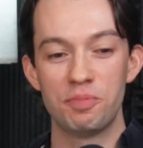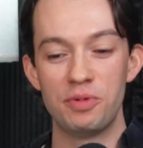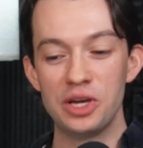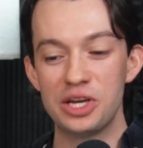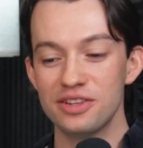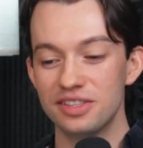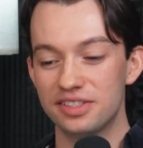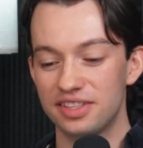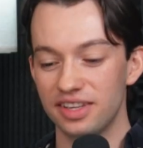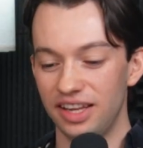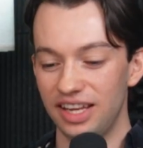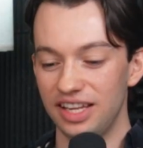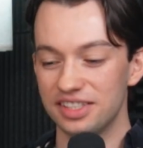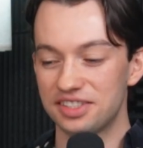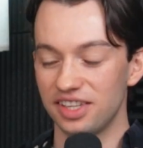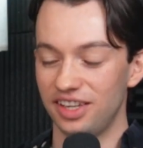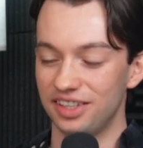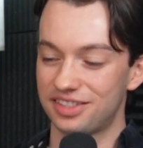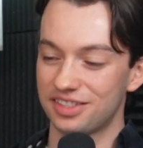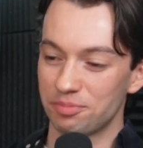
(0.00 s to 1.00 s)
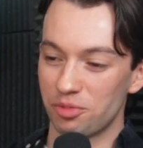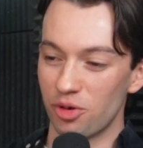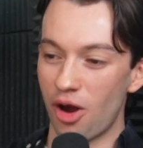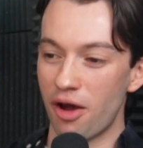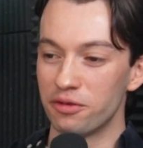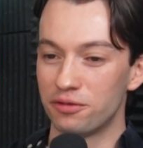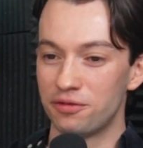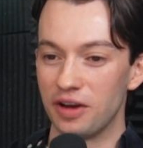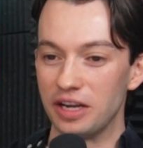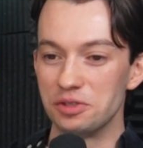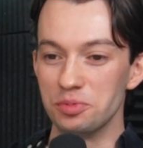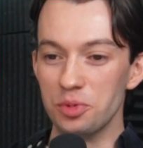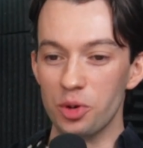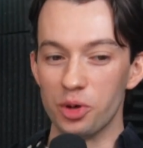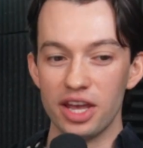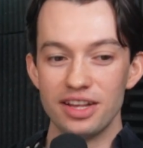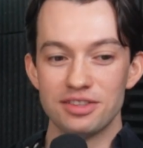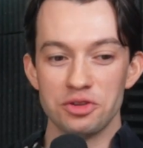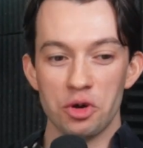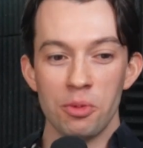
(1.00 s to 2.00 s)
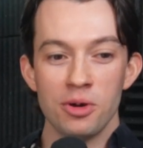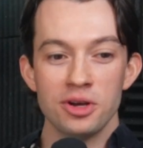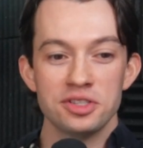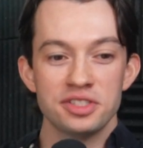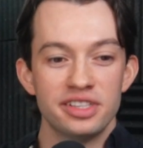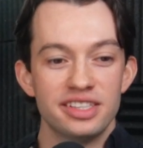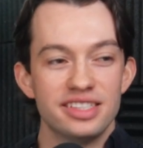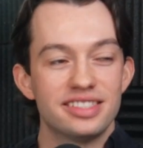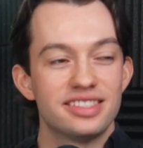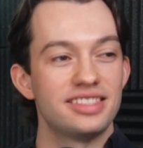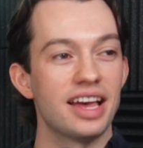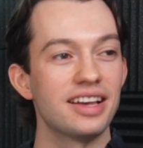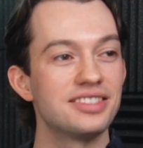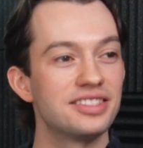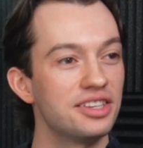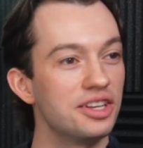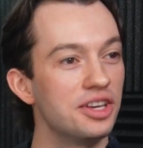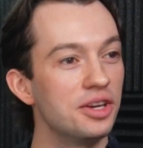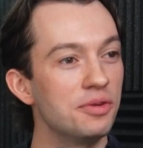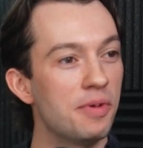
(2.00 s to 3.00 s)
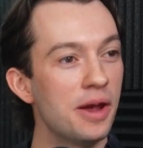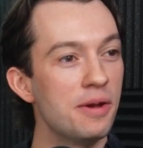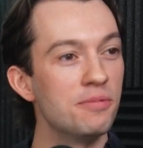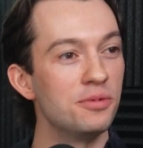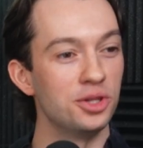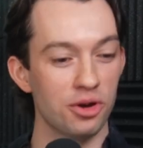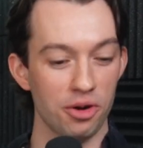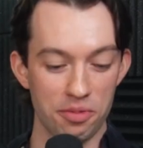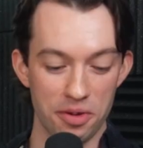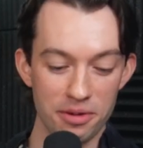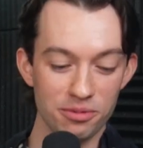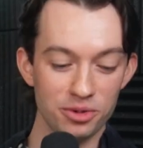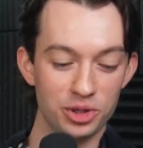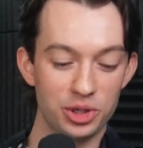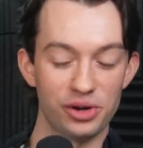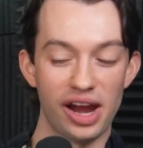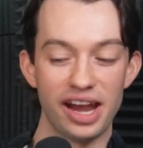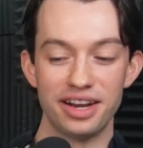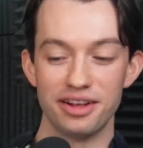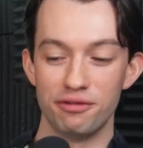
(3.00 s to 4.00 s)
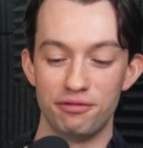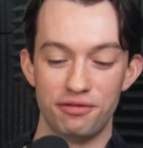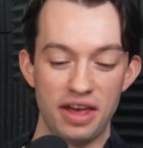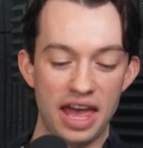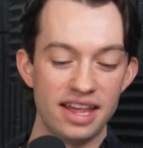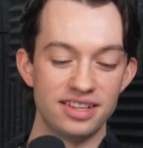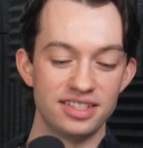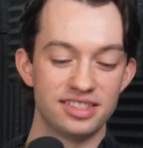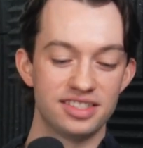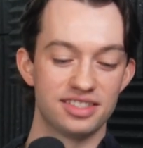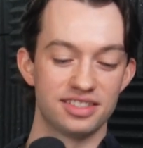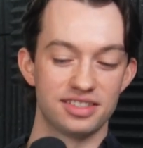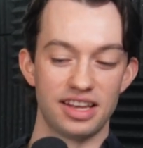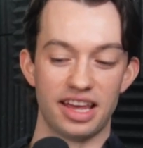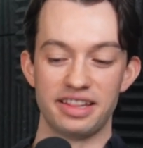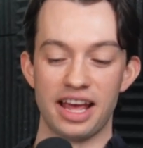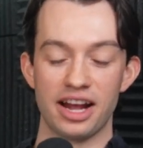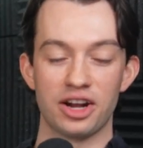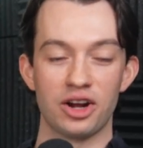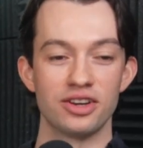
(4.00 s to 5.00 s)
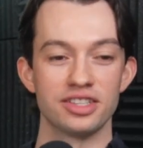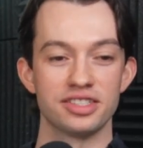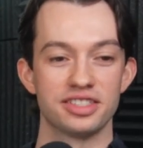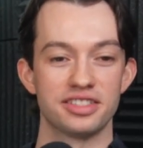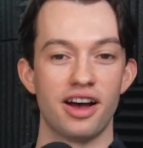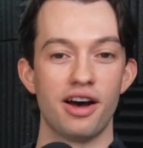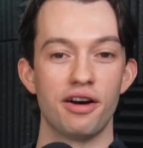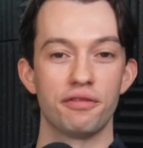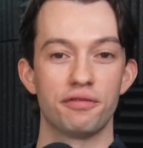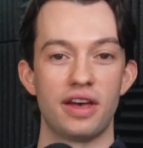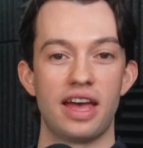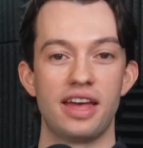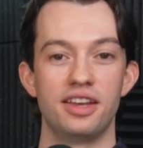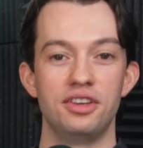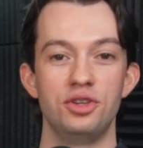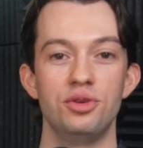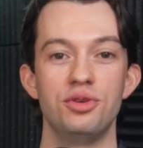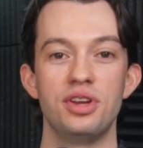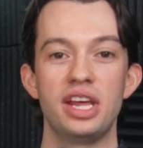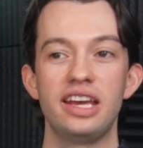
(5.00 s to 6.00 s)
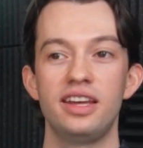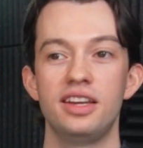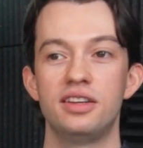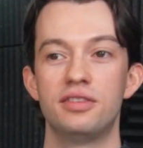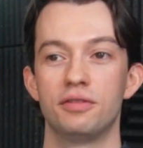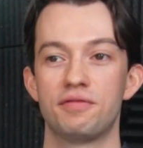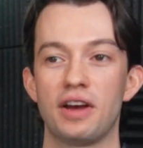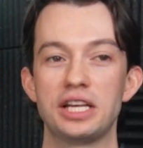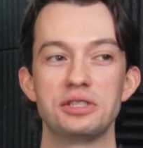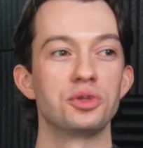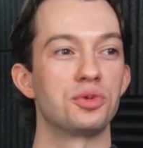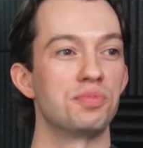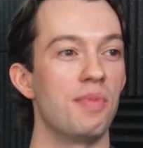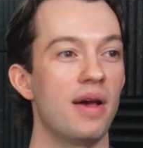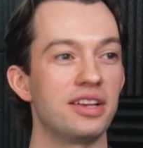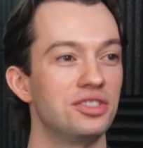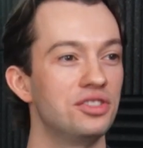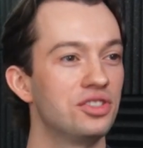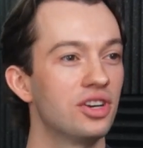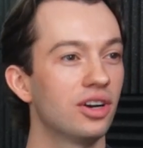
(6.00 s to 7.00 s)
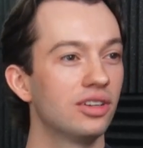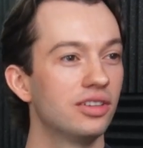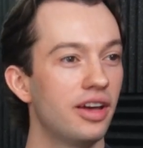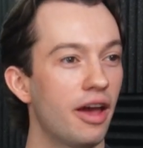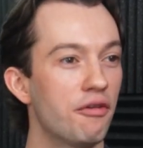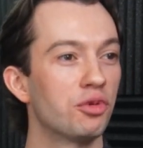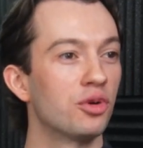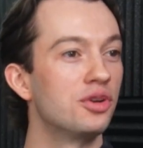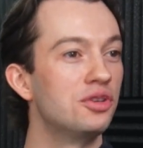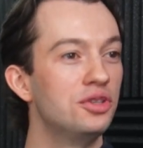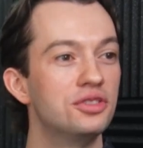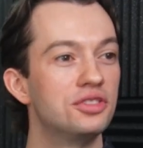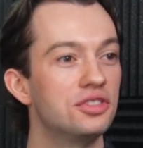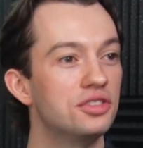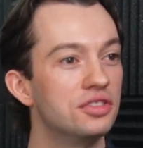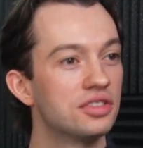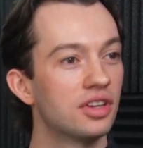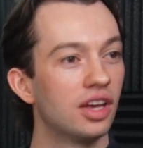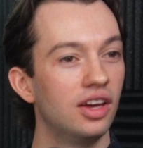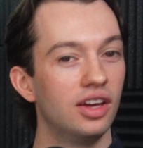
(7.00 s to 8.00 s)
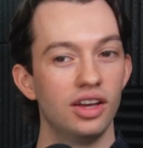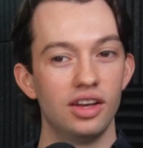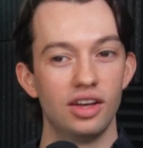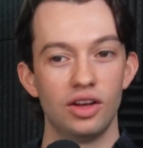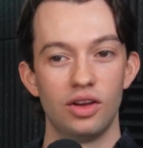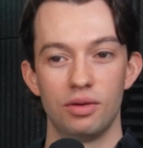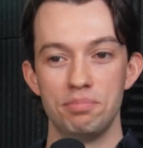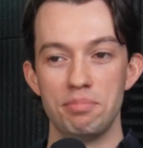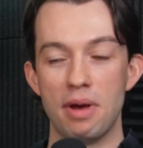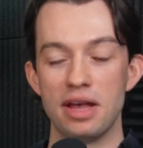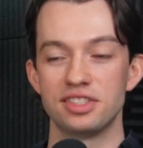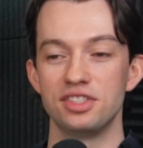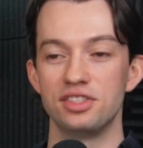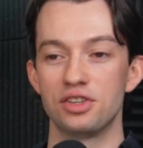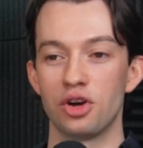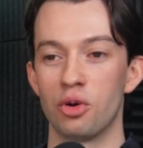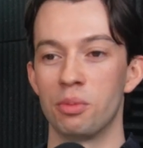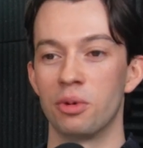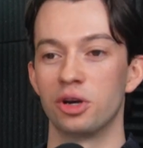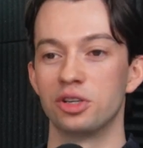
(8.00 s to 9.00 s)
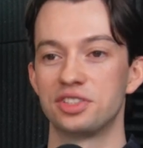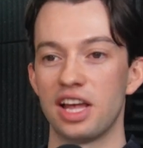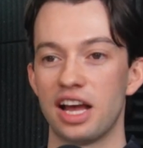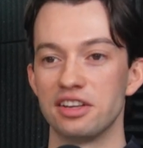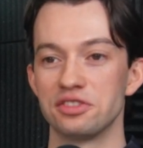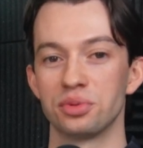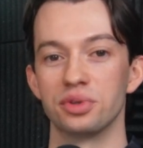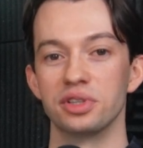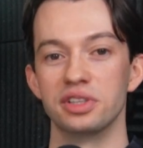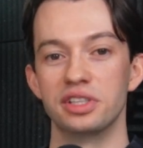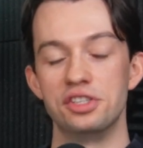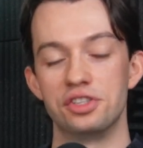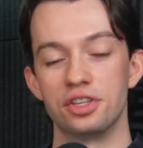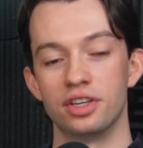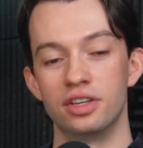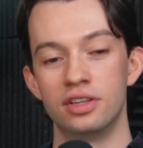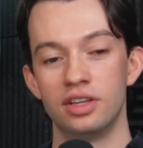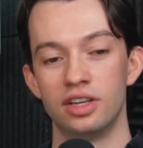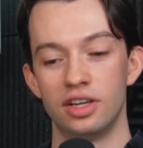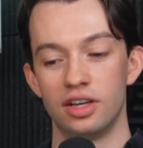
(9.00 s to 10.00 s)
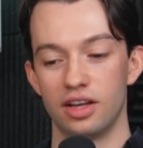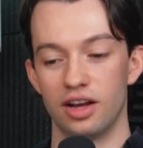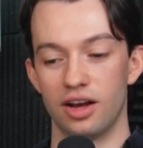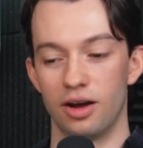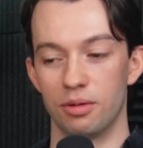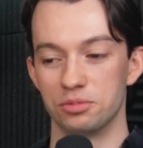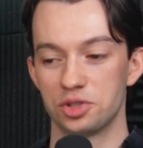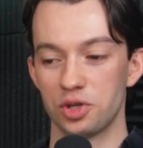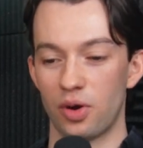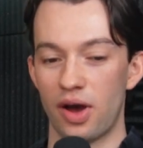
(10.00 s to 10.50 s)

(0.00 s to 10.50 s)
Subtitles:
because it's a private Facebook. It's almost a necessity. People create events and that kind of stuff, and you need Facebook Messenger. Everyone uses Messenger almost as a religion. So I